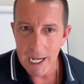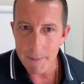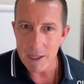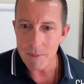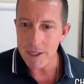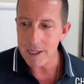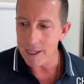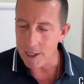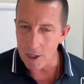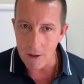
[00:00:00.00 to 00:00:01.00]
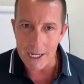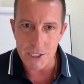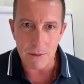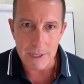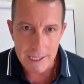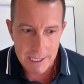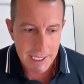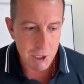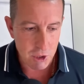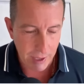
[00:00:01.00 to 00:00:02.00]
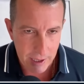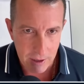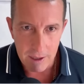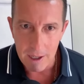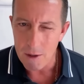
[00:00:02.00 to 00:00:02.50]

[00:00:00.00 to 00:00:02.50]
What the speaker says: I'm going to be here as your lead trainer.